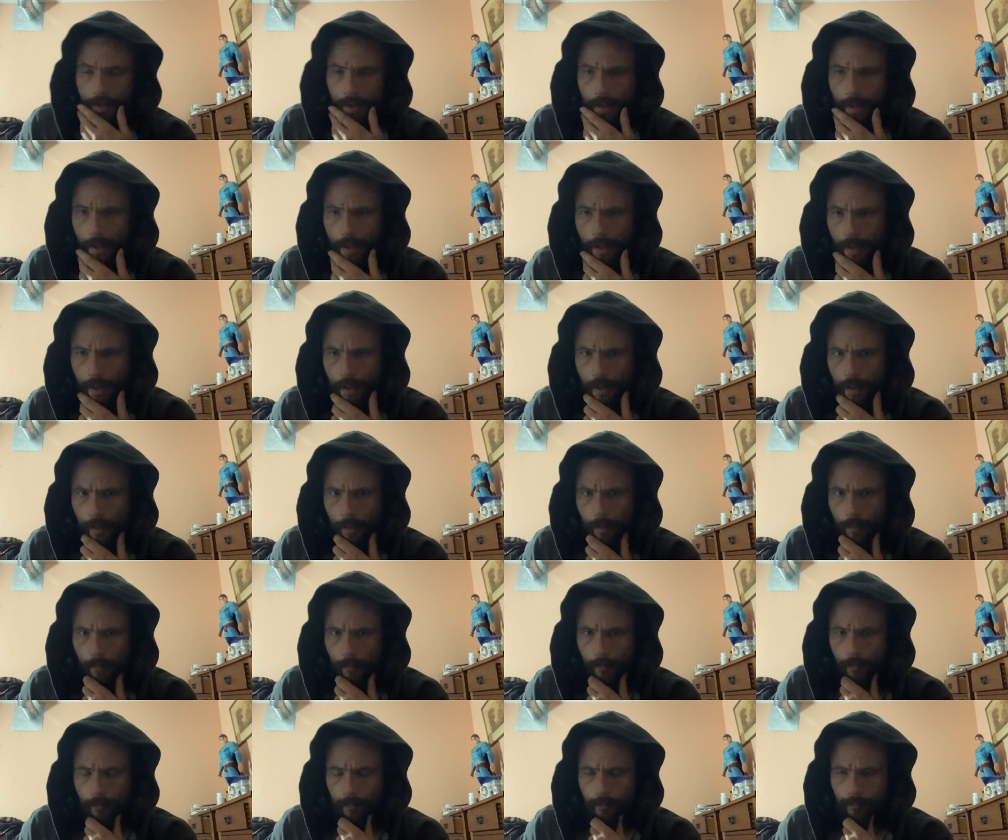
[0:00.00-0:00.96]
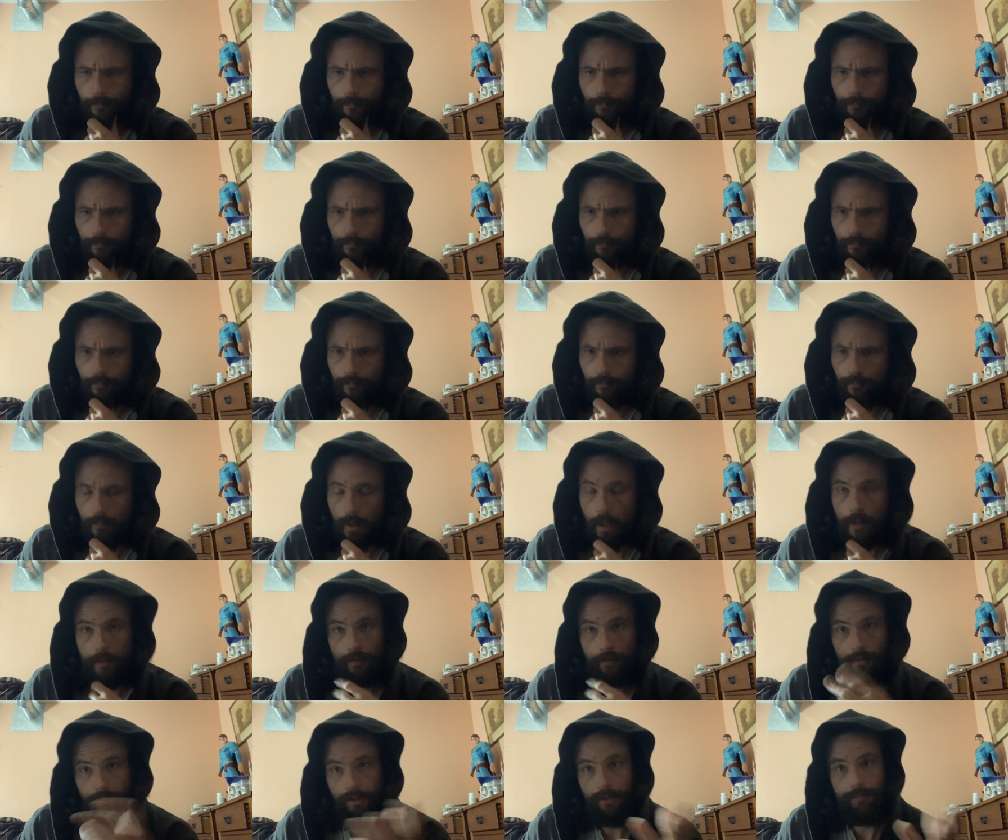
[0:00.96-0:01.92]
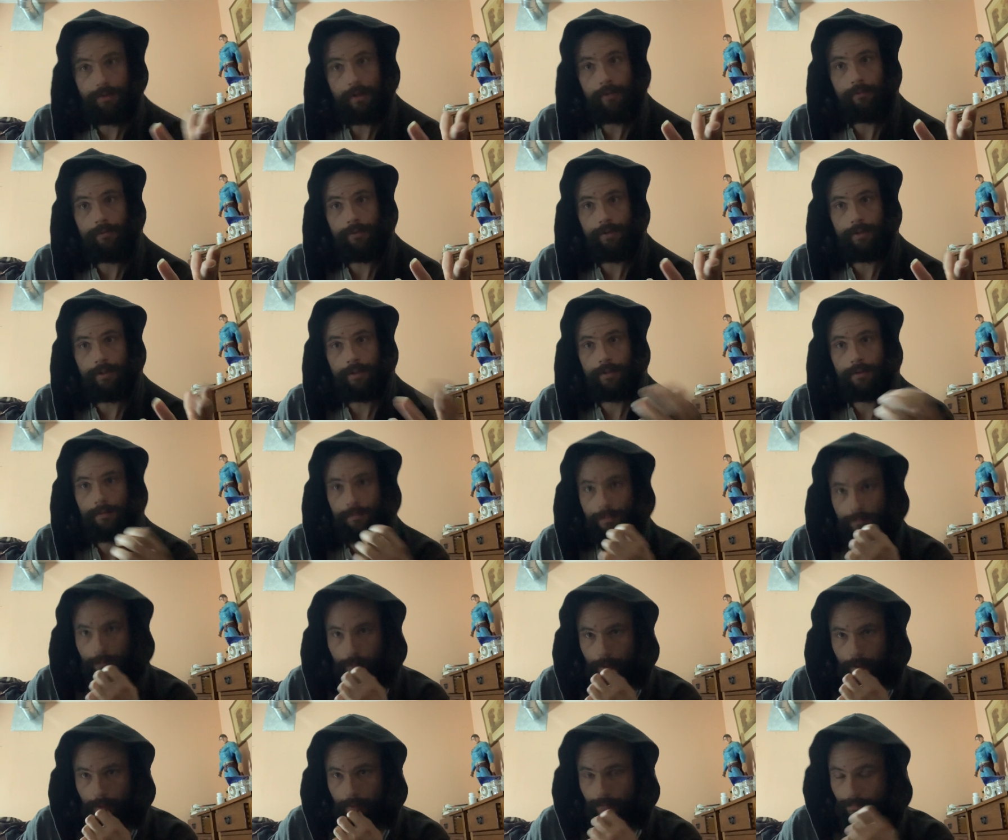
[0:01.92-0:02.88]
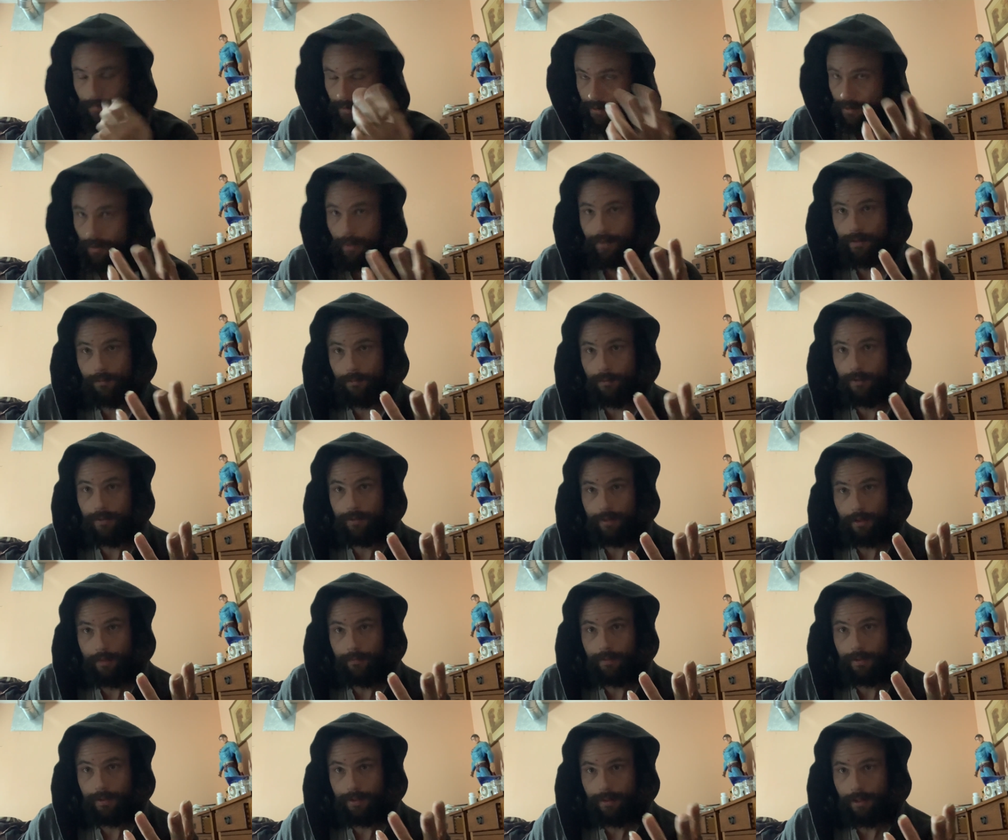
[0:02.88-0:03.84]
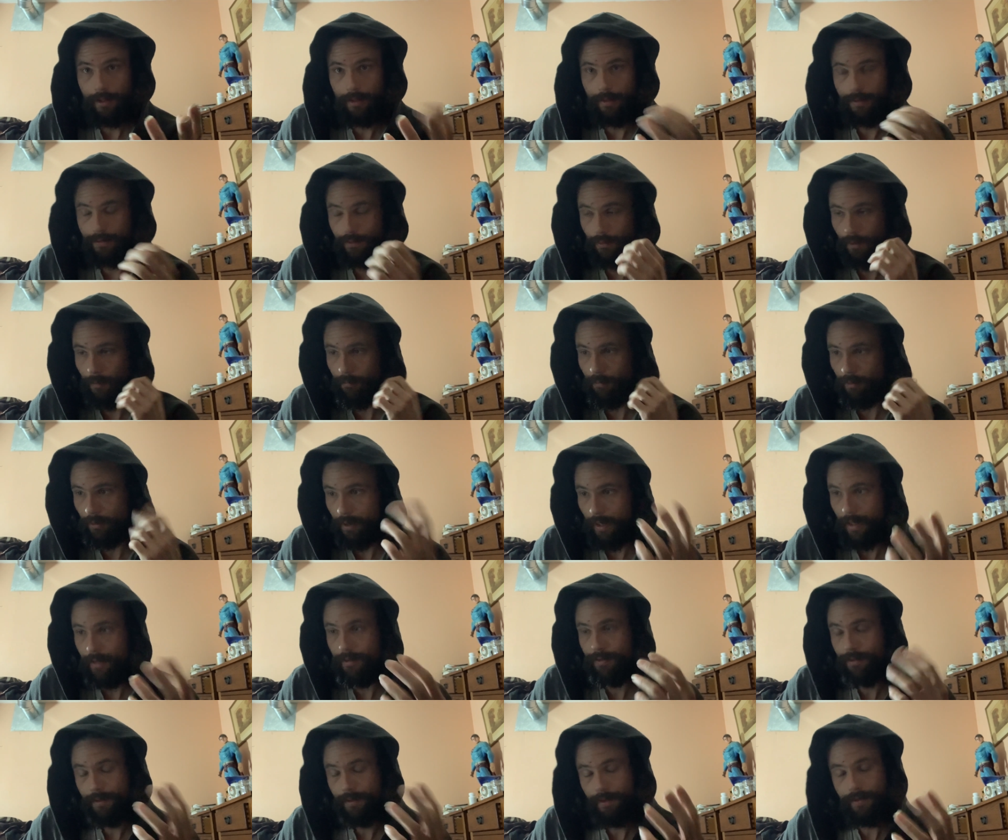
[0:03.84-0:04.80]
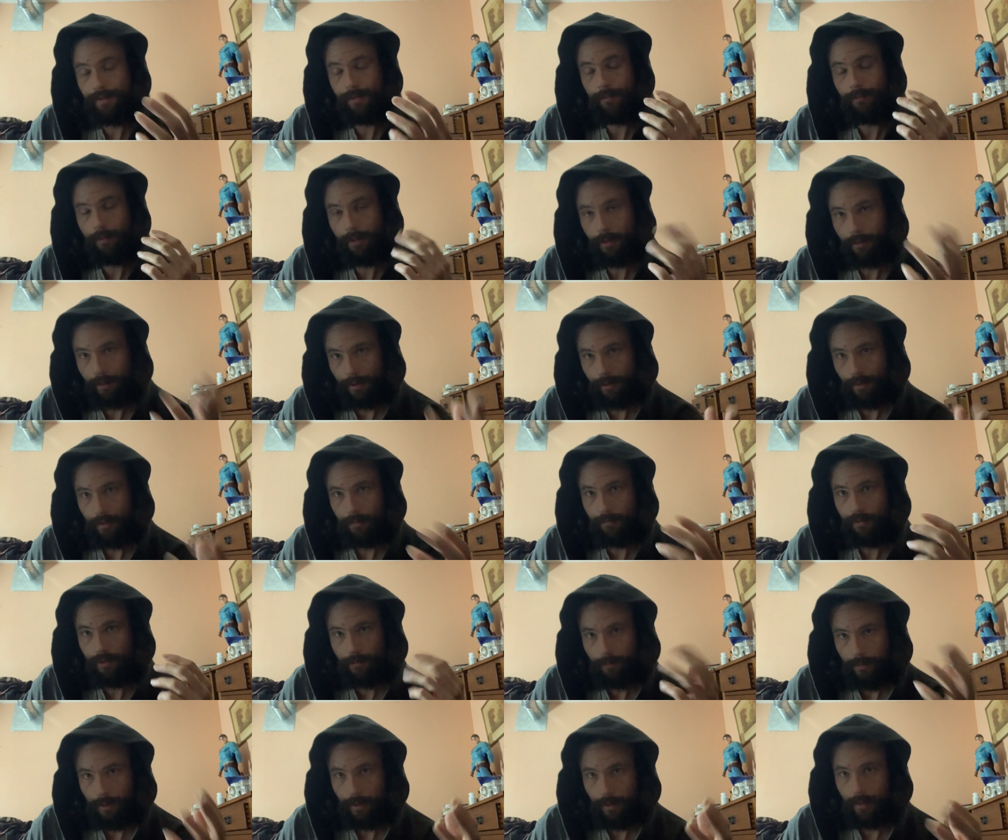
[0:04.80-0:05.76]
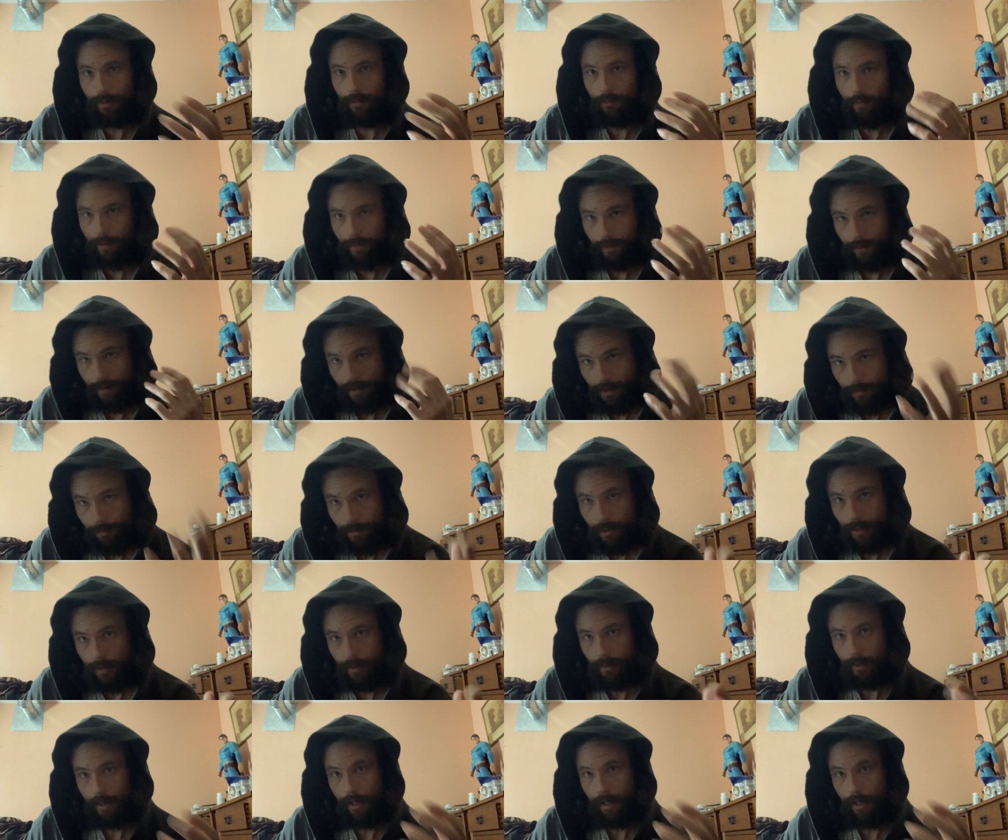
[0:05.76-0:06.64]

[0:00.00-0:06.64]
Um, I don't agree with everything, but he's got some good stuff to say. So I'm glad to see somebody like him speaking the way that he's speaking.